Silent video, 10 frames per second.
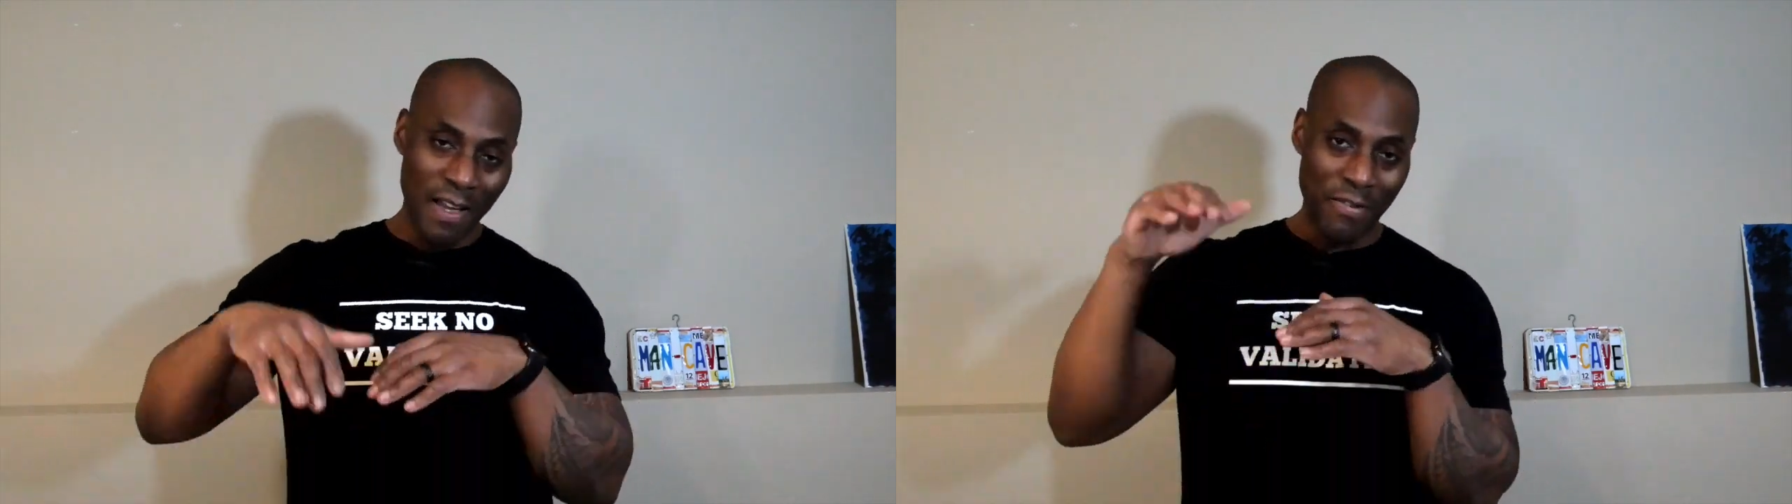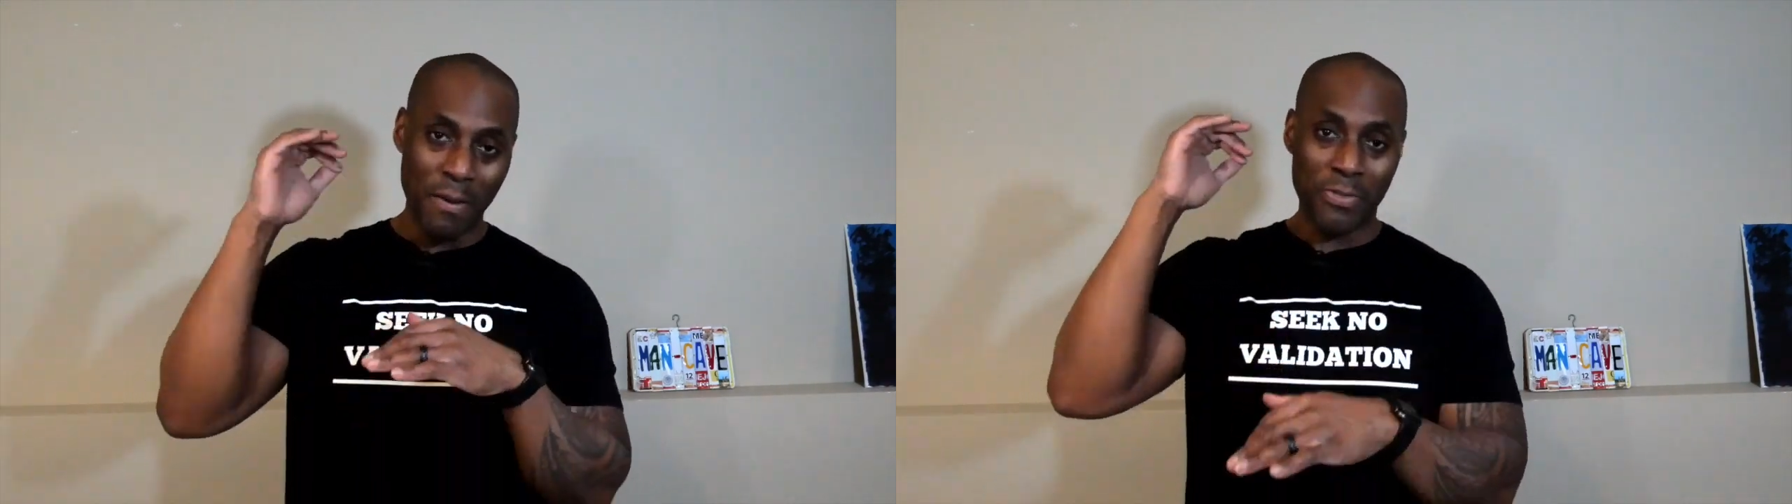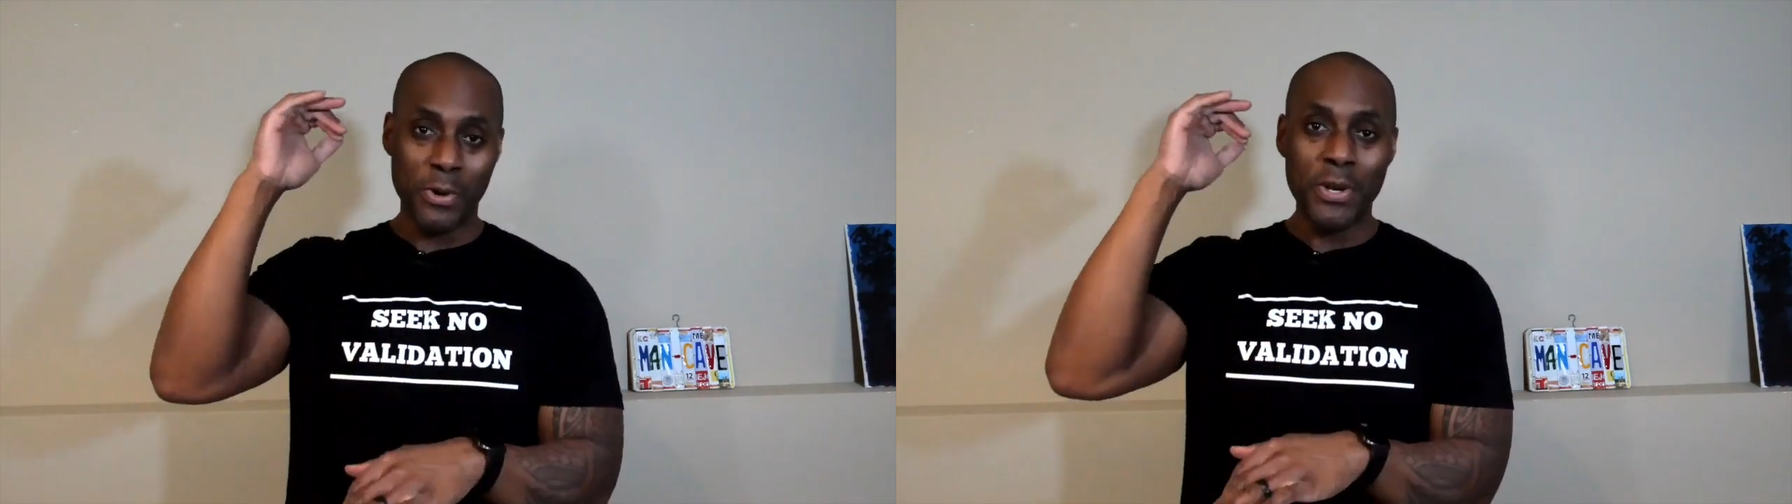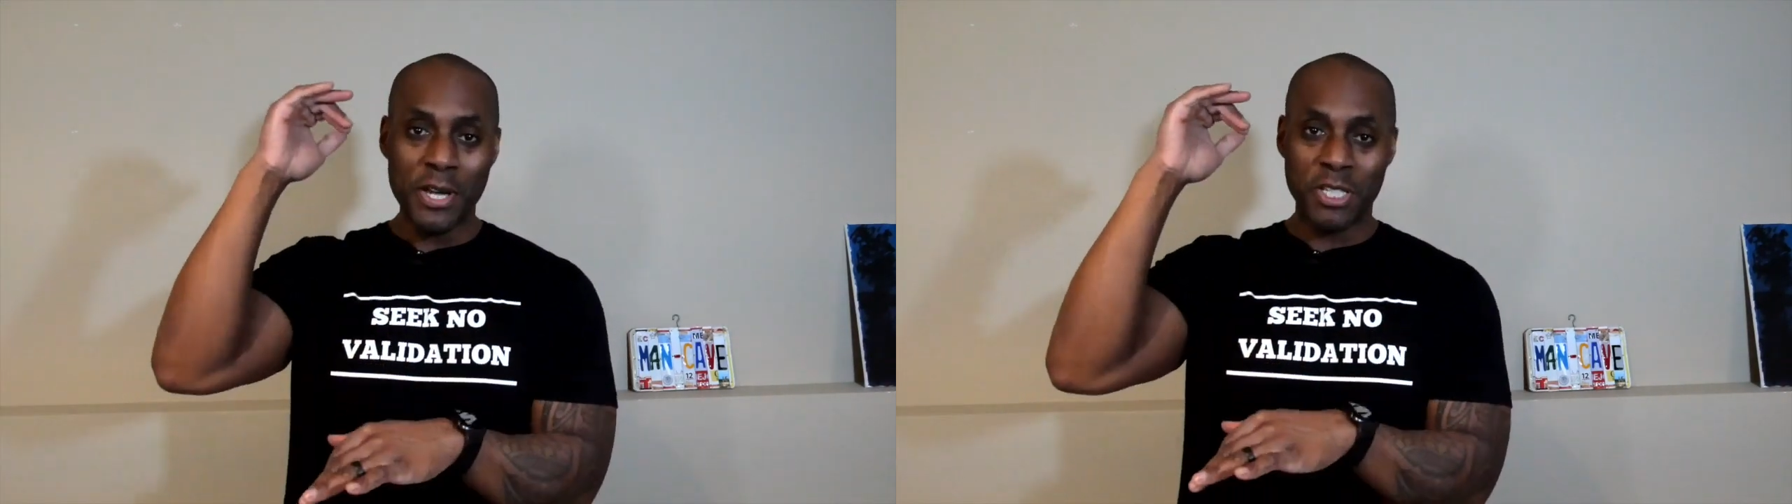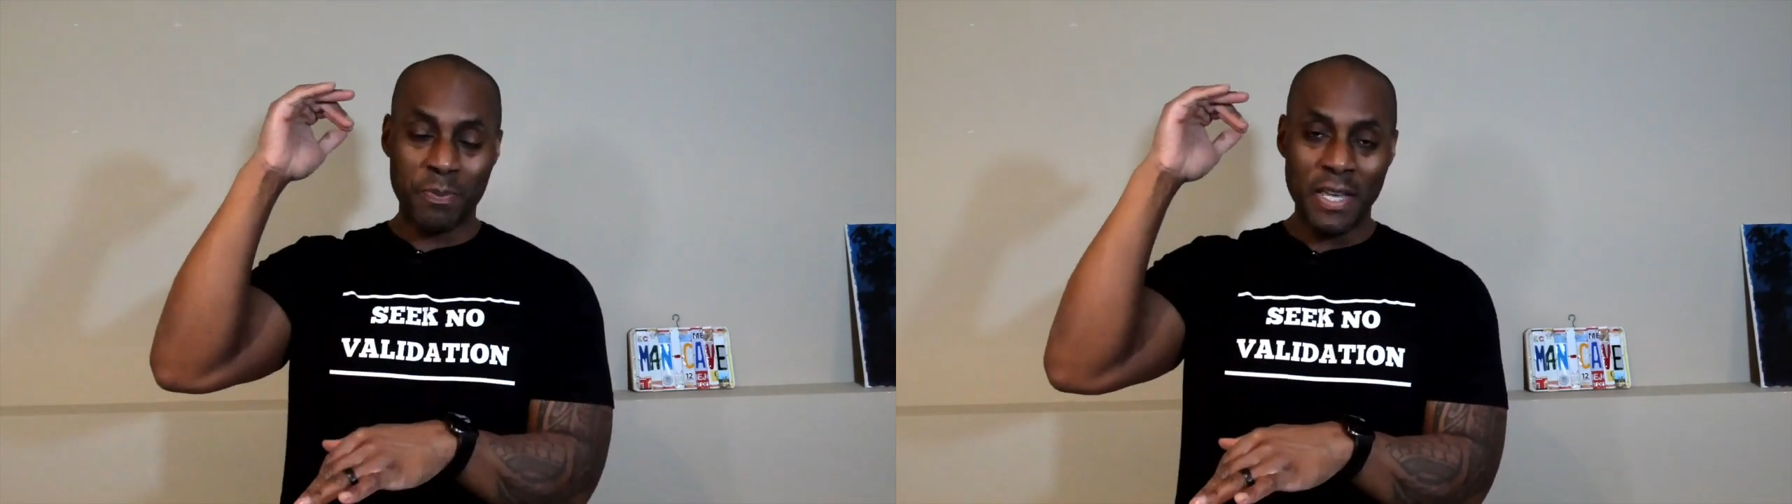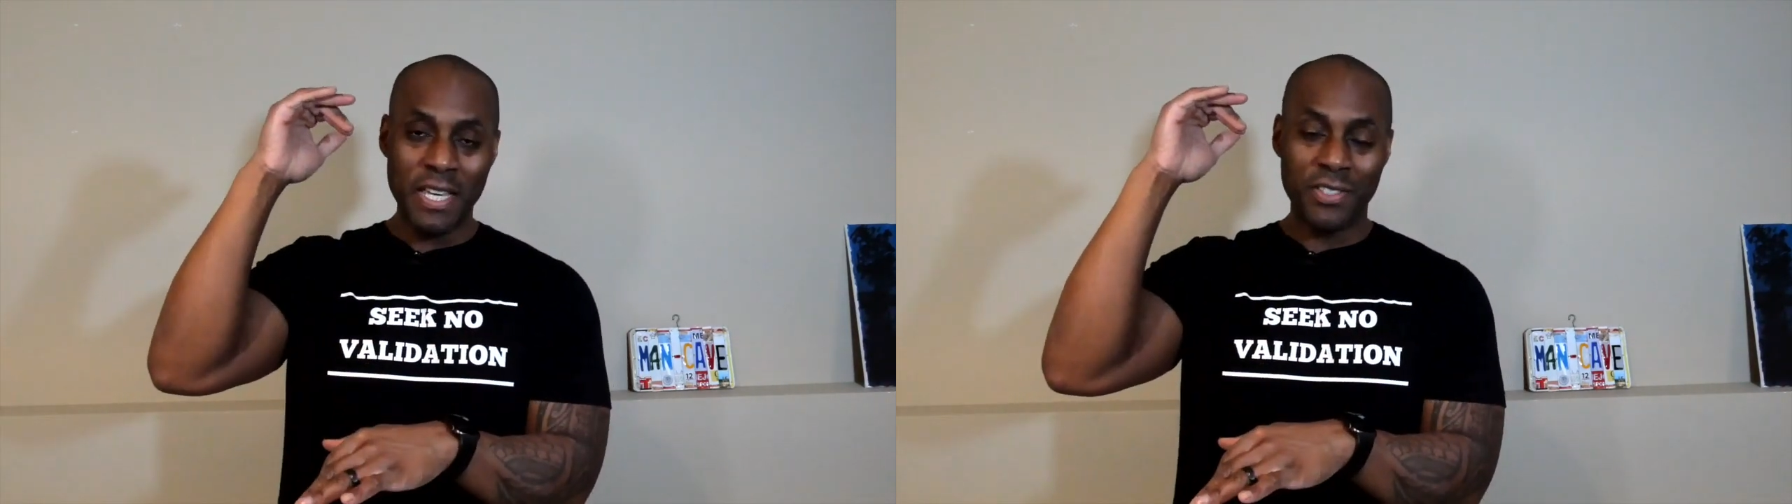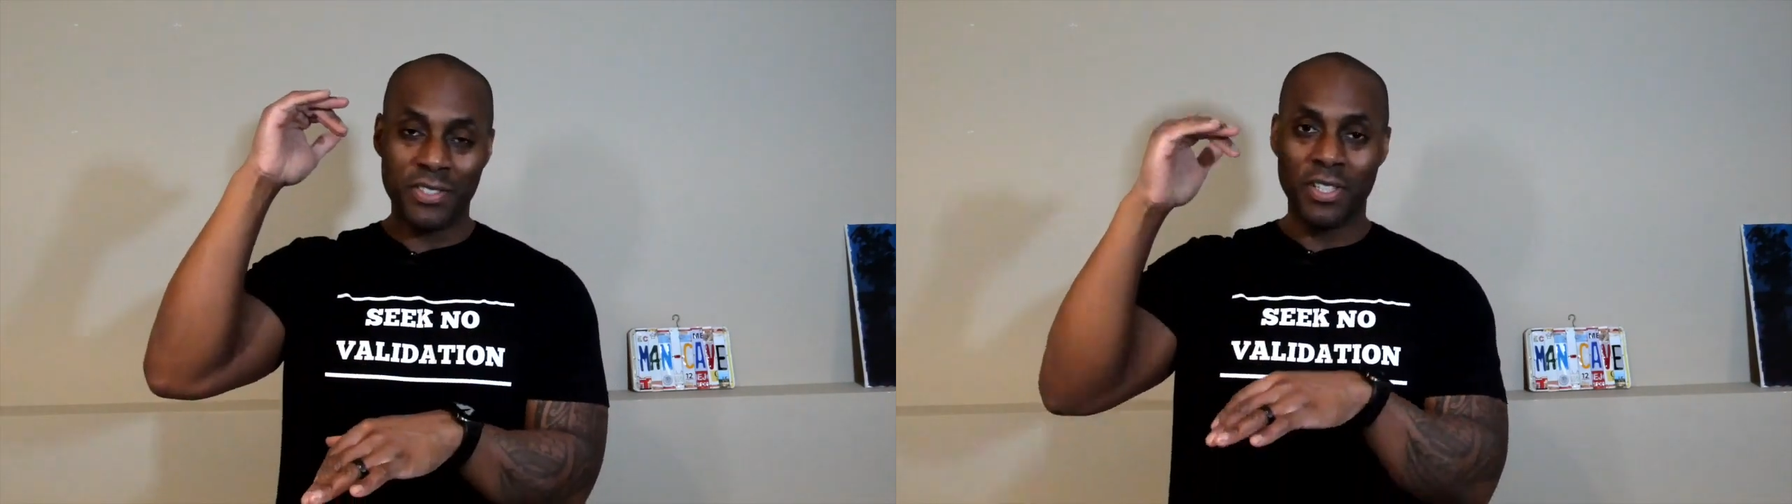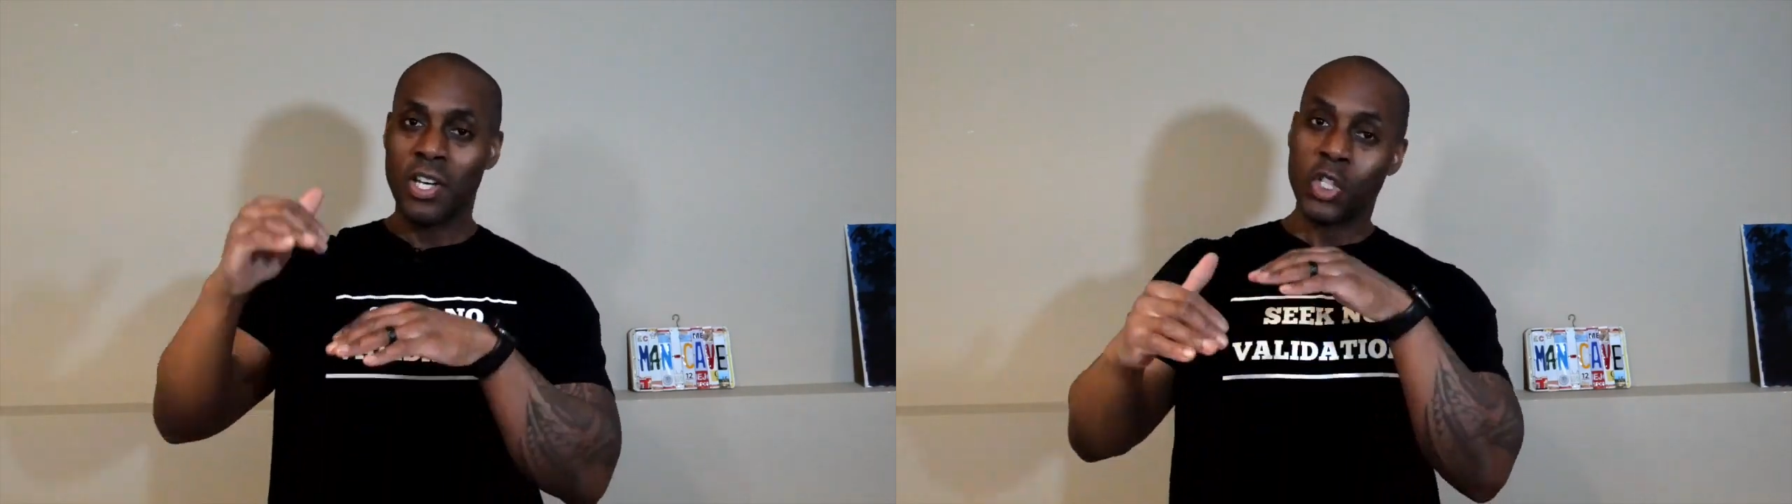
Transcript: you have a 30-inch piece,